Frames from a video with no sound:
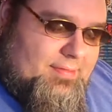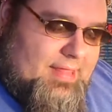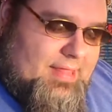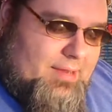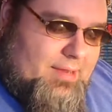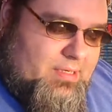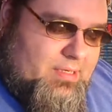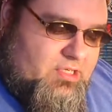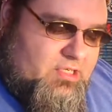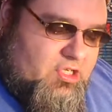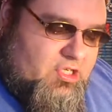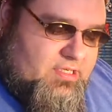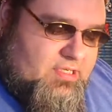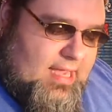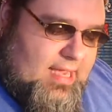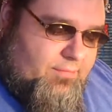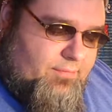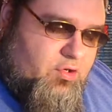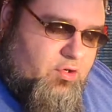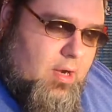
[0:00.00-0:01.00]
they must just
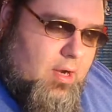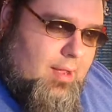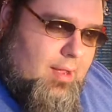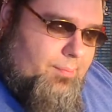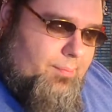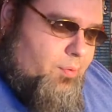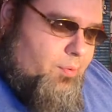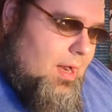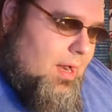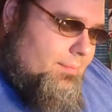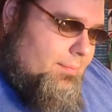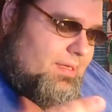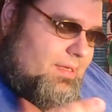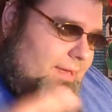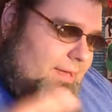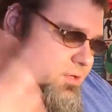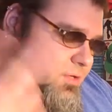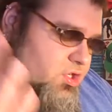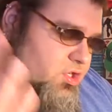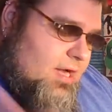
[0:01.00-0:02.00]
have problem
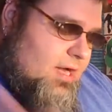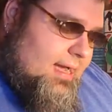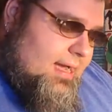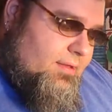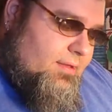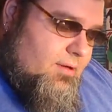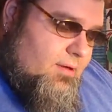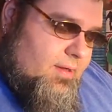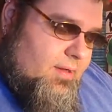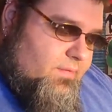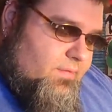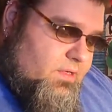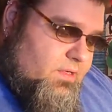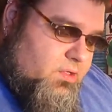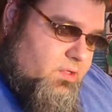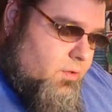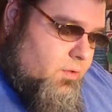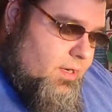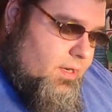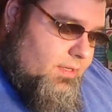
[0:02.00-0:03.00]
keeping track of their
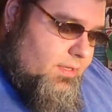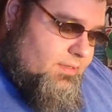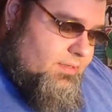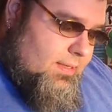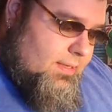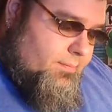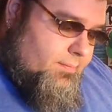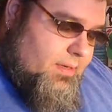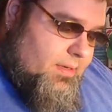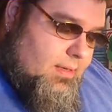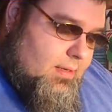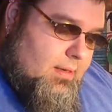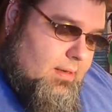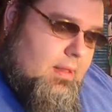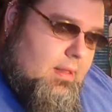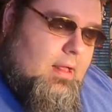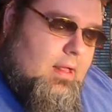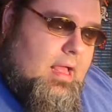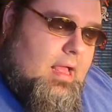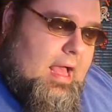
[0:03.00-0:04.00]
inventory or something. But
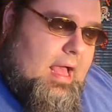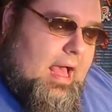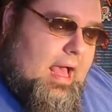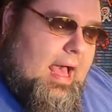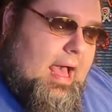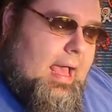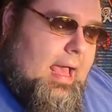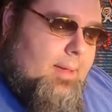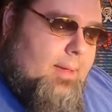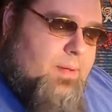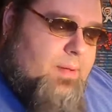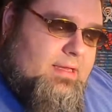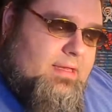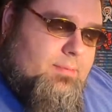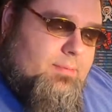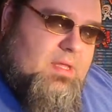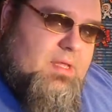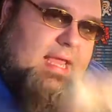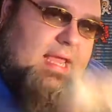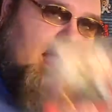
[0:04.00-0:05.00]
I picked up the